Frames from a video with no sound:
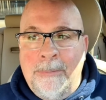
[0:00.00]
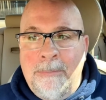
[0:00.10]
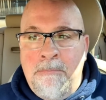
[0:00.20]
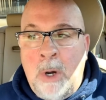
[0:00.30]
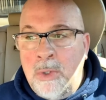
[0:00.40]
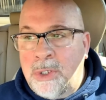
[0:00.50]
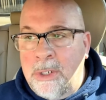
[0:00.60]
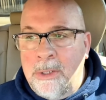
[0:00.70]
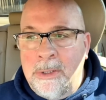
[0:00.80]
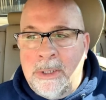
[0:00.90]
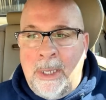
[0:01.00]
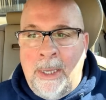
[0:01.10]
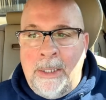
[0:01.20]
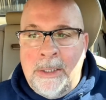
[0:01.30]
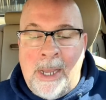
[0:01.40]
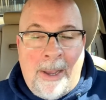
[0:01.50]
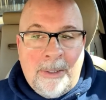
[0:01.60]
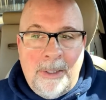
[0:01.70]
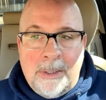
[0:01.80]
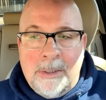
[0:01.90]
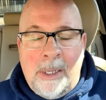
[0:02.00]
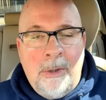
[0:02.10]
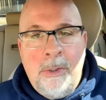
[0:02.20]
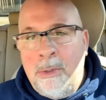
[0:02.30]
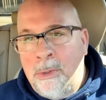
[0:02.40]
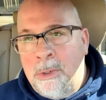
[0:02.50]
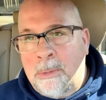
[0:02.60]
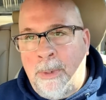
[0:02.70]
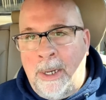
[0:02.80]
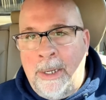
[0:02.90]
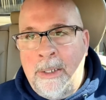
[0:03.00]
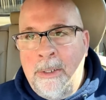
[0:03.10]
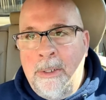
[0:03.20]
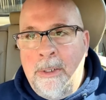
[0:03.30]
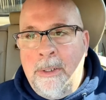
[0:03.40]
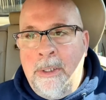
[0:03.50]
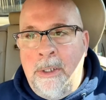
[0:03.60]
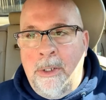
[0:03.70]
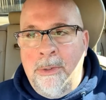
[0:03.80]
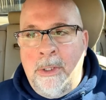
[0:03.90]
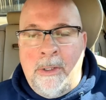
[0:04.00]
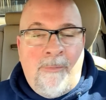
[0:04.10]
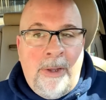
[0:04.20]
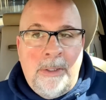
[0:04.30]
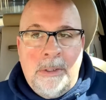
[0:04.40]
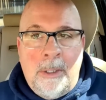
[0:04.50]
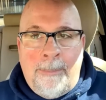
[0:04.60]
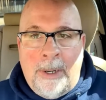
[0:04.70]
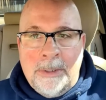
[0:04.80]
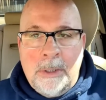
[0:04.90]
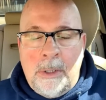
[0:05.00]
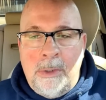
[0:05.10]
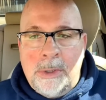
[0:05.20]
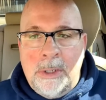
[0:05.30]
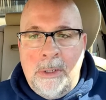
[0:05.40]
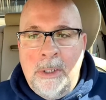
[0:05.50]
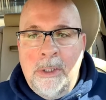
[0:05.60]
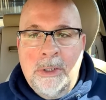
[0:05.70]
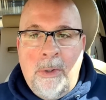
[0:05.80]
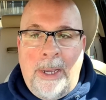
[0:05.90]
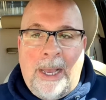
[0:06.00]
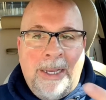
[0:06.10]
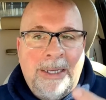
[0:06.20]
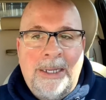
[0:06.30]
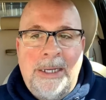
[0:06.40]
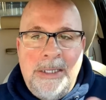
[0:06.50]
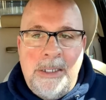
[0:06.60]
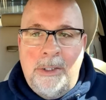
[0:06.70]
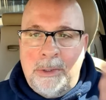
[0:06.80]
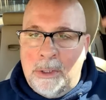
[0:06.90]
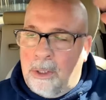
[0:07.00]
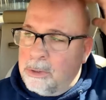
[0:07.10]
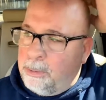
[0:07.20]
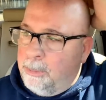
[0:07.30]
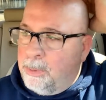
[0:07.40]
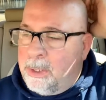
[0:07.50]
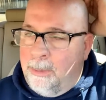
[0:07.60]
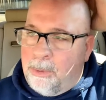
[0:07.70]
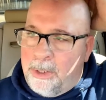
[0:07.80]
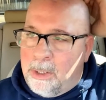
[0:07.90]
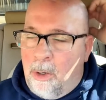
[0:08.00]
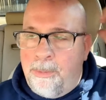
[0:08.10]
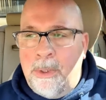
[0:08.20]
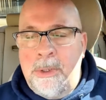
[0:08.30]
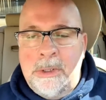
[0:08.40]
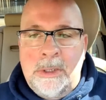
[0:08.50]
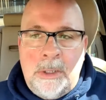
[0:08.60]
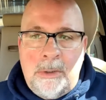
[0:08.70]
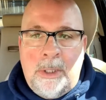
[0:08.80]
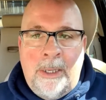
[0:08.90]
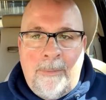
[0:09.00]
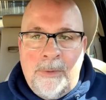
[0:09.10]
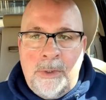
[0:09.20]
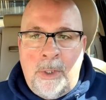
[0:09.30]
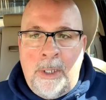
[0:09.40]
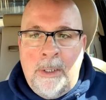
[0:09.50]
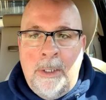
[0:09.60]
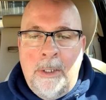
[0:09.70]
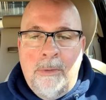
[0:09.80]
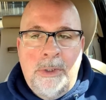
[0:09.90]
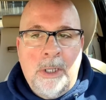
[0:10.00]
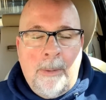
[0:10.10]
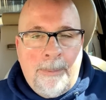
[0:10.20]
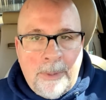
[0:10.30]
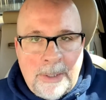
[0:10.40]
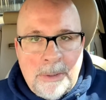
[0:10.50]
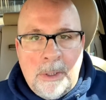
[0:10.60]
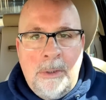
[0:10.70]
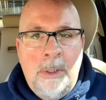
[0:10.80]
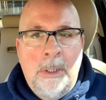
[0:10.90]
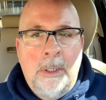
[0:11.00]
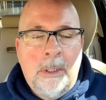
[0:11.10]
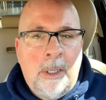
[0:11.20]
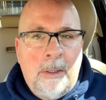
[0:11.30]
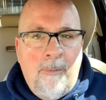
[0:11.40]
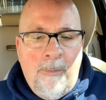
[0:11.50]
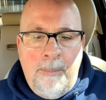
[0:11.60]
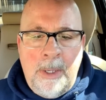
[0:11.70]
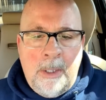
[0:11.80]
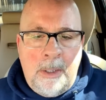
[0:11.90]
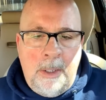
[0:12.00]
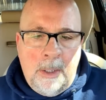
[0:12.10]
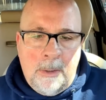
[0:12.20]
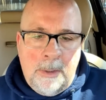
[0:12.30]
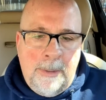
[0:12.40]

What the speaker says: motions and tactics that are used by, the defense and the prosecution. So I kind of yield to those people. Kimberly Cope, good to see you. Thank you for joining. Richella Pranzo, thank you for being here.